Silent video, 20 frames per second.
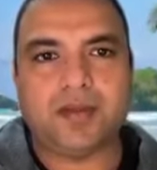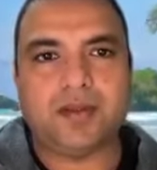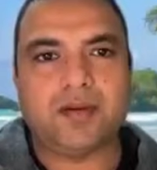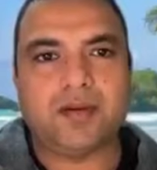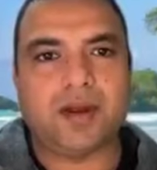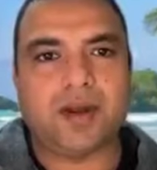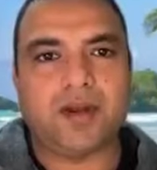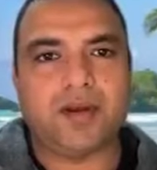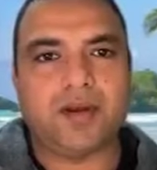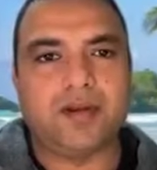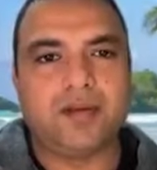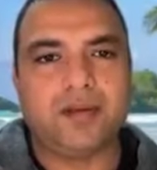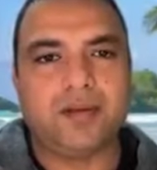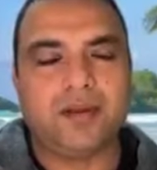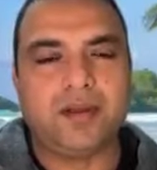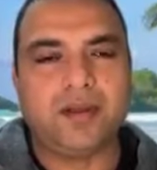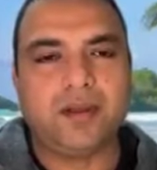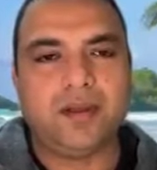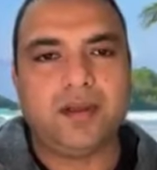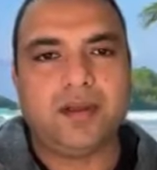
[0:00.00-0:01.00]
right.
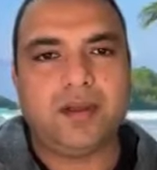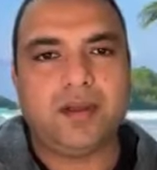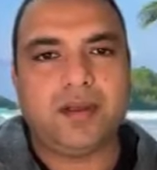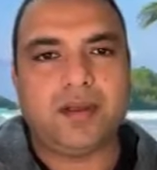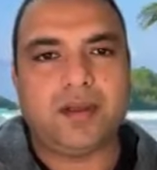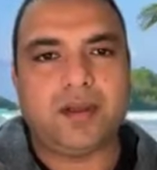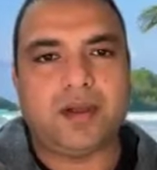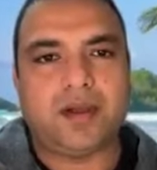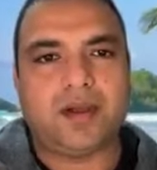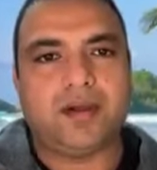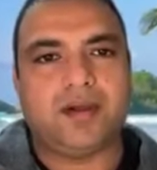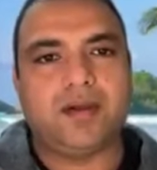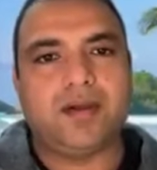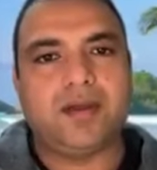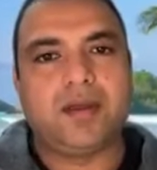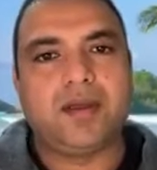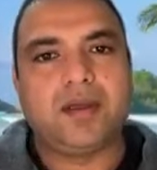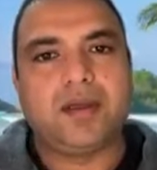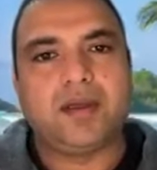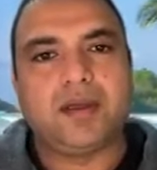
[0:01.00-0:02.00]
Uh,
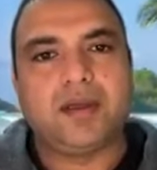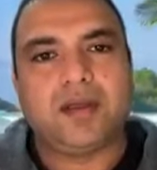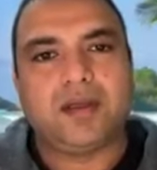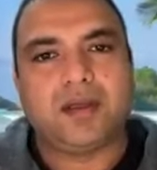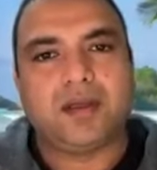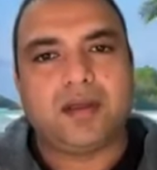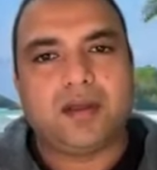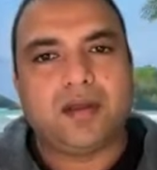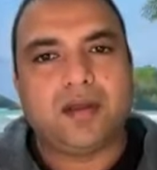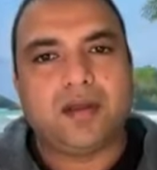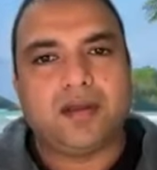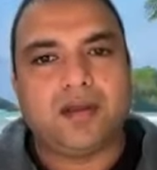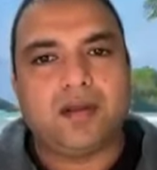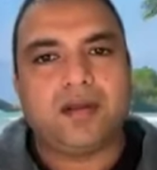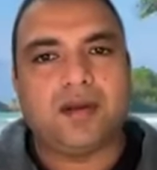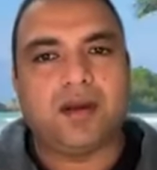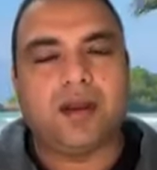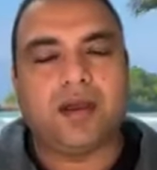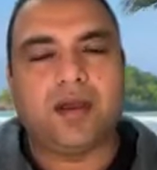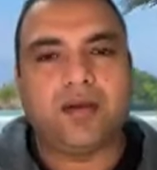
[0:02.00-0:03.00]

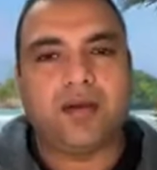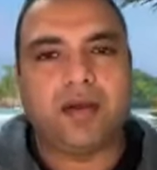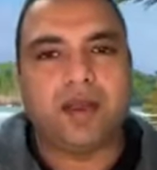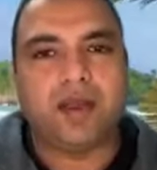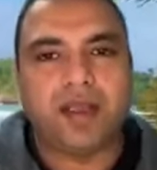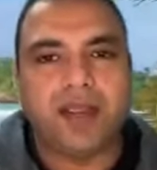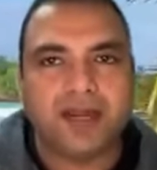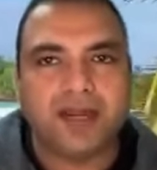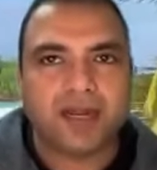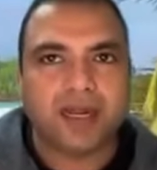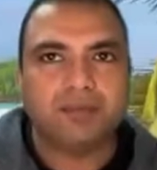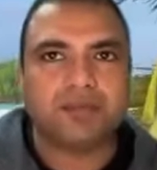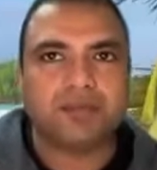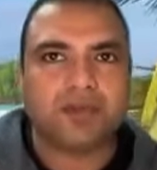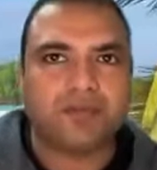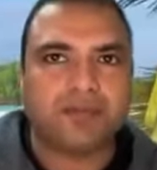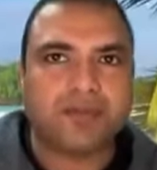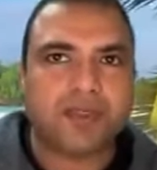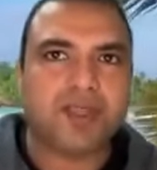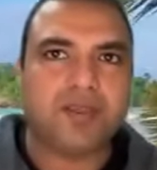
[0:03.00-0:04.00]
Now, in terms
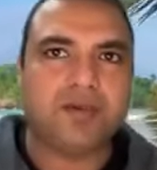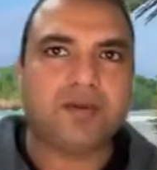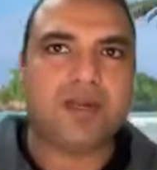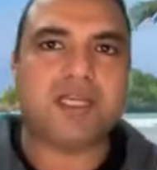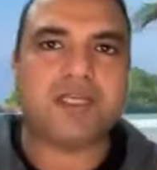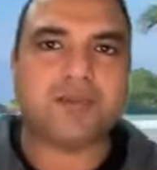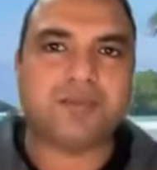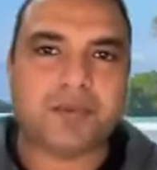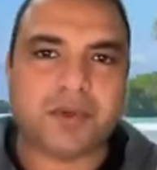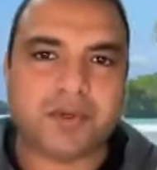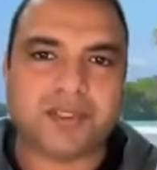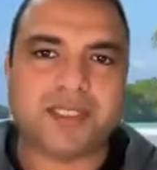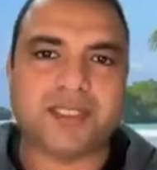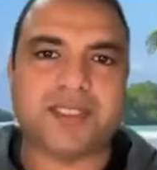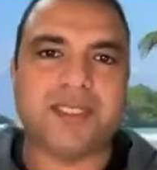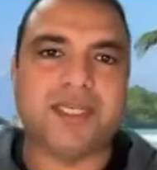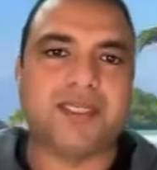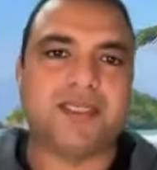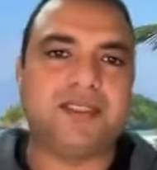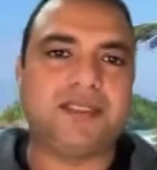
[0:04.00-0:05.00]
of the Unix
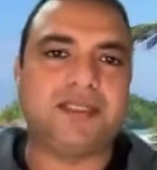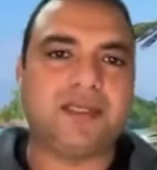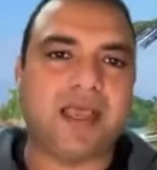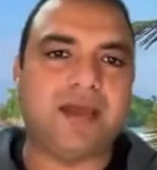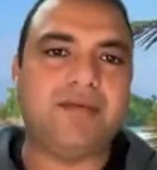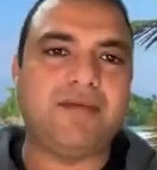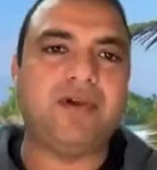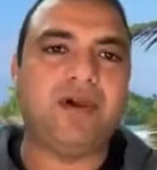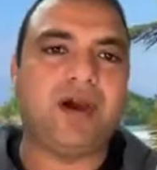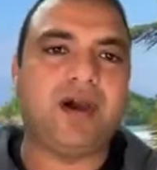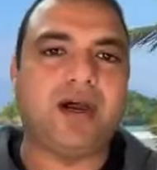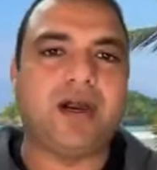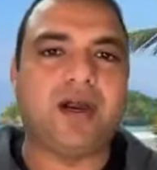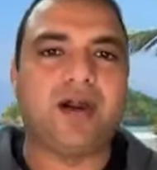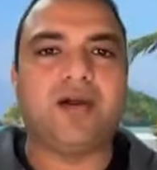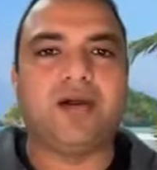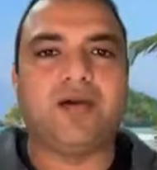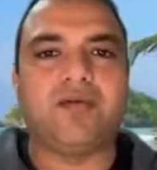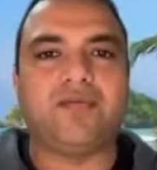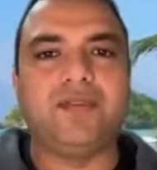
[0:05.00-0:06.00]
processes, have you
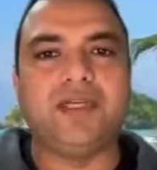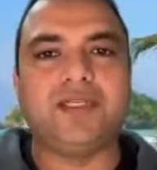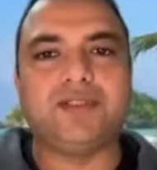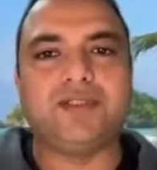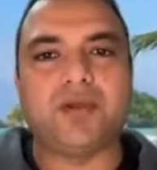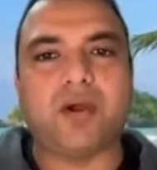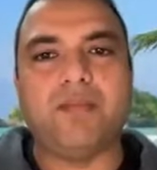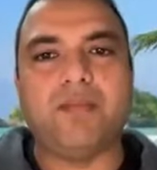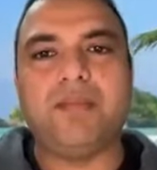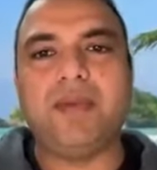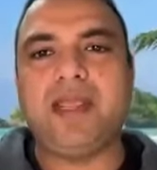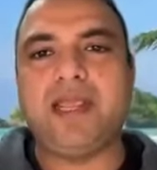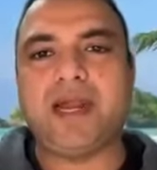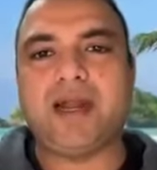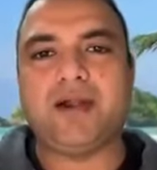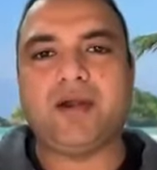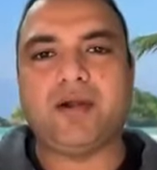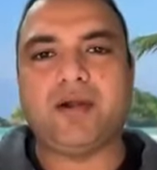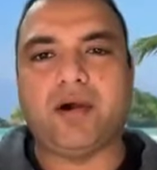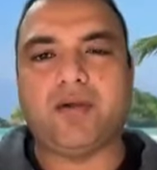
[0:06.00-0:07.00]
heard of the zombie
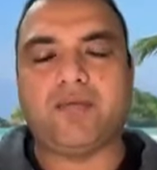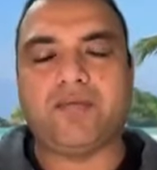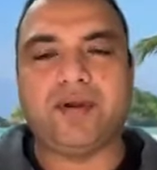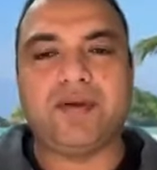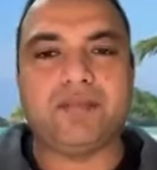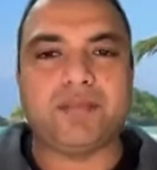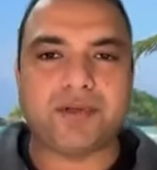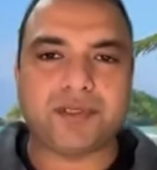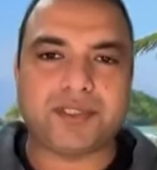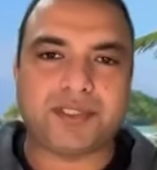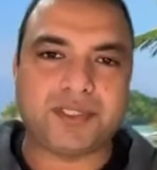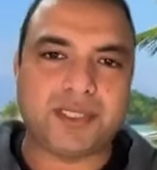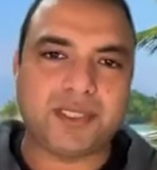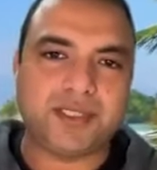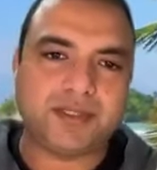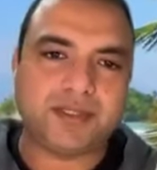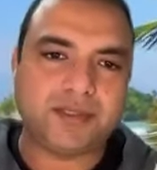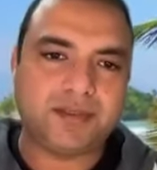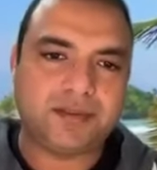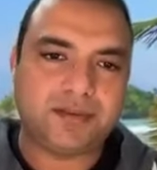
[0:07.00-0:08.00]
and orphan
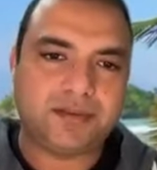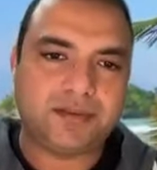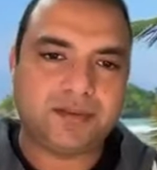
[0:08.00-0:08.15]
processes?